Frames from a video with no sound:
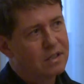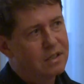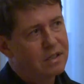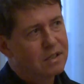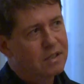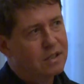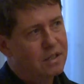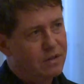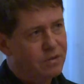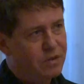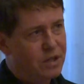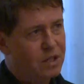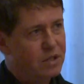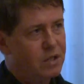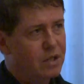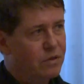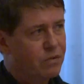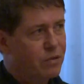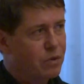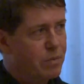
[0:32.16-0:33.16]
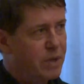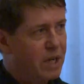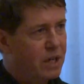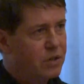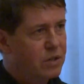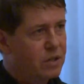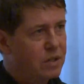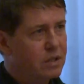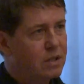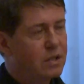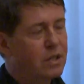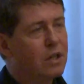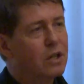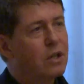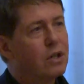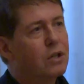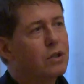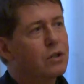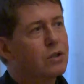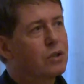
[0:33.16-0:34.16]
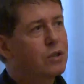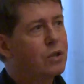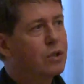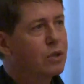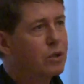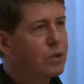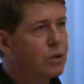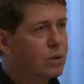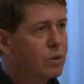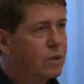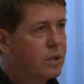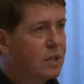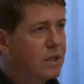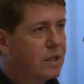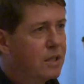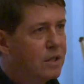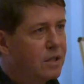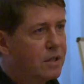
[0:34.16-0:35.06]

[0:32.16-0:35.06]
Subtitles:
of disinformation, to